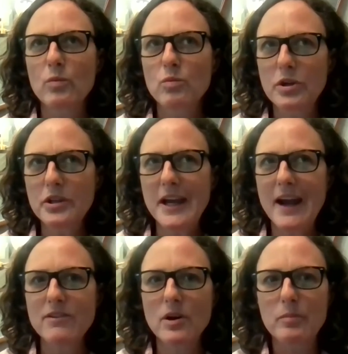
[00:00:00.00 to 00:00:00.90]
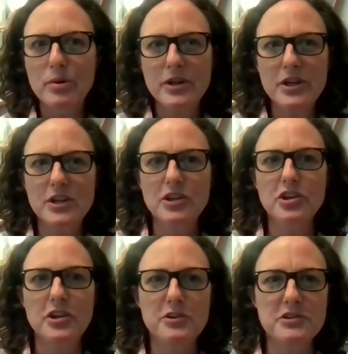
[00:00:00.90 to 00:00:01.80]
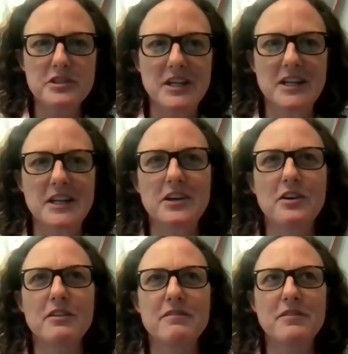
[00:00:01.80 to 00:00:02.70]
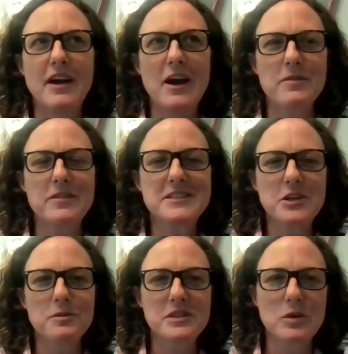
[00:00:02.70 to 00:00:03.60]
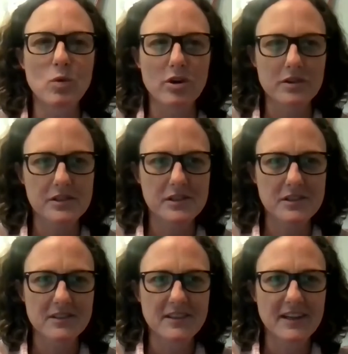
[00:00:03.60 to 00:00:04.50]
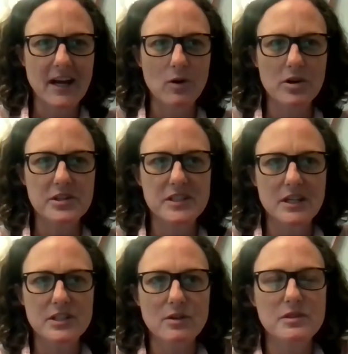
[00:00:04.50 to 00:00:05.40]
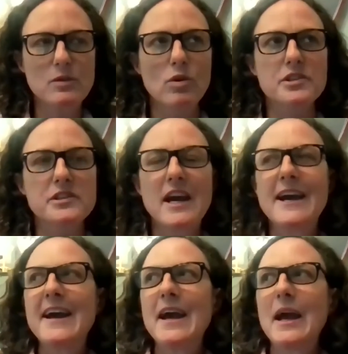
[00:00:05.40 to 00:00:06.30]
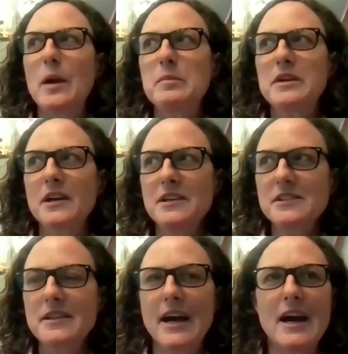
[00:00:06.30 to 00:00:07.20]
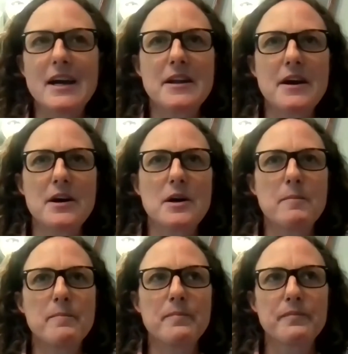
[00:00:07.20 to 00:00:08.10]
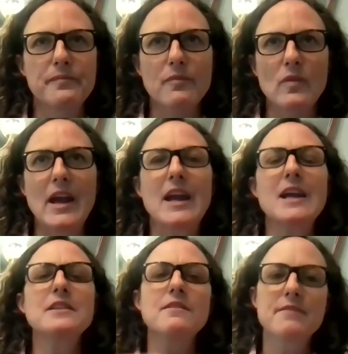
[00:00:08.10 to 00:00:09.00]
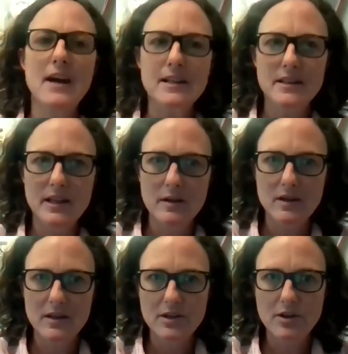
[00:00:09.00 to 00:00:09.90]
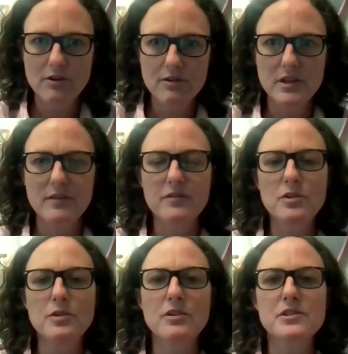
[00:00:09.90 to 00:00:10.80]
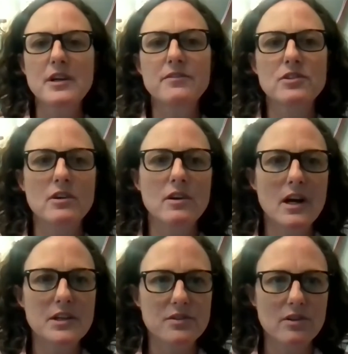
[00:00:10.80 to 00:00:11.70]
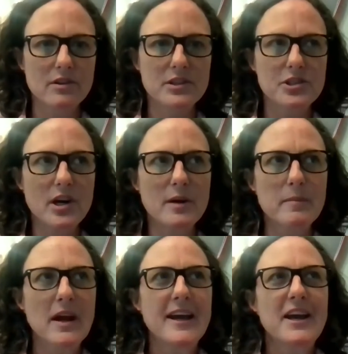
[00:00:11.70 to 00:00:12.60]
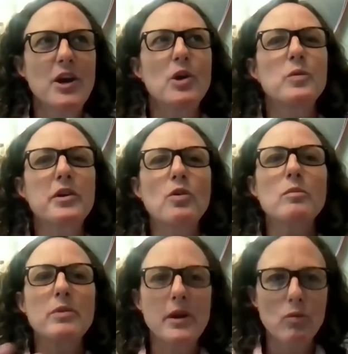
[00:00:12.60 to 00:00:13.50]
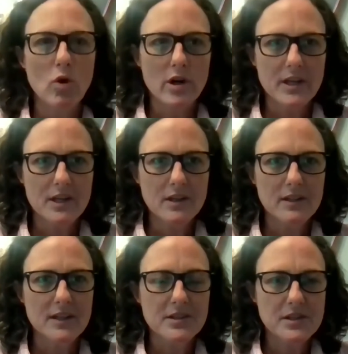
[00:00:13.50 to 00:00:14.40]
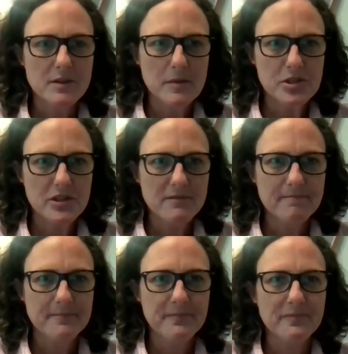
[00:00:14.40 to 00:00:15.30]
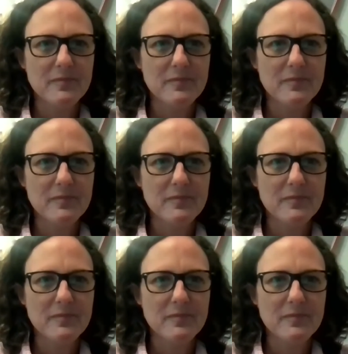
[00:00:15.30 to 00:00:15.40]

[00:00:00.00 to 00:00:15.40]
really have a pretty good understanding of how the DOT works and how our state DOT works. And because of that, and the fact that a few years after I started the job, we incorporated walking into the mission,